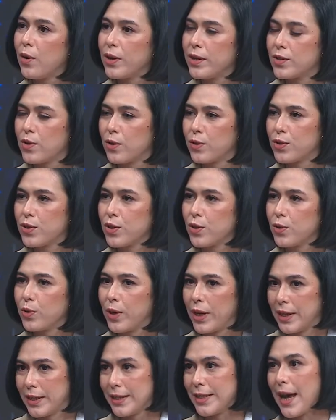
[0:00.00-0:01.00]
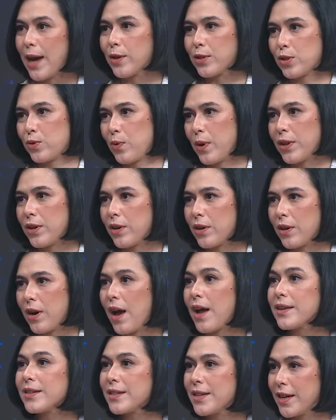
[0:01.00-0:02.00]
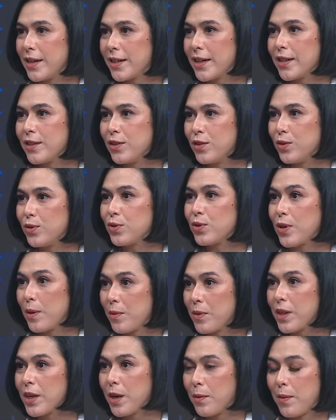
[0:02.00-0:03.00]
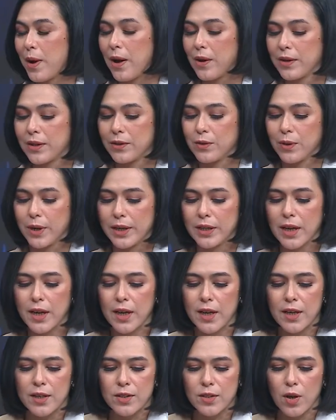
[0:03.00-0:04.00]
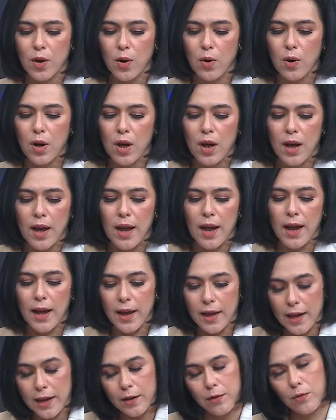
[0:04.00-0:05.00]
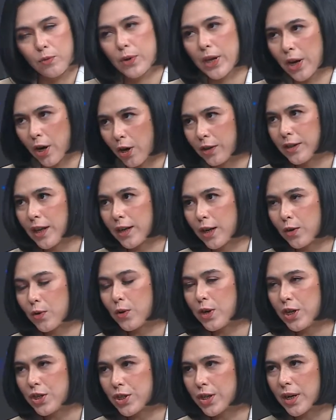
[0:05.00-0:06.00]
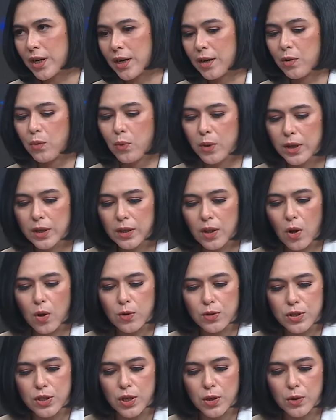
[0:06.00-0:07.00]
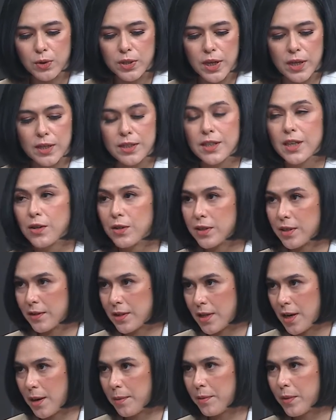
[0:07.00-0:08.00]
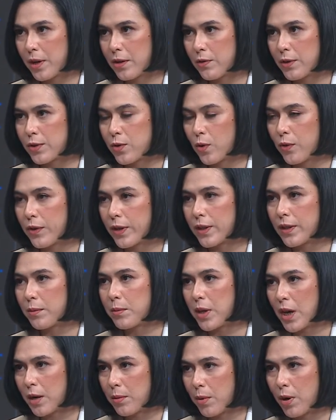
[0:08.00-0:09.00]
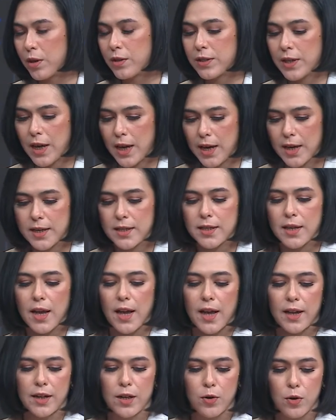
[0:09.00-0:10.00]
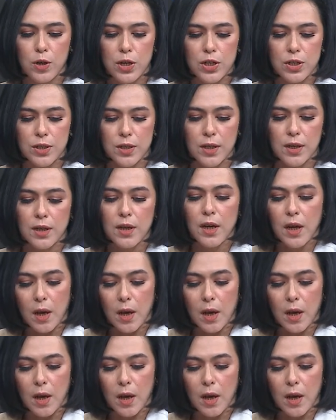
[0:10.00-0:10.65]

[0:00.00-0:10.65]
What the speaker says: is also in doubts whether ASEAN can do something about it, right? So we heard that Indonesia will also take serious a step in resolving the Myanmar's case, and Indonesia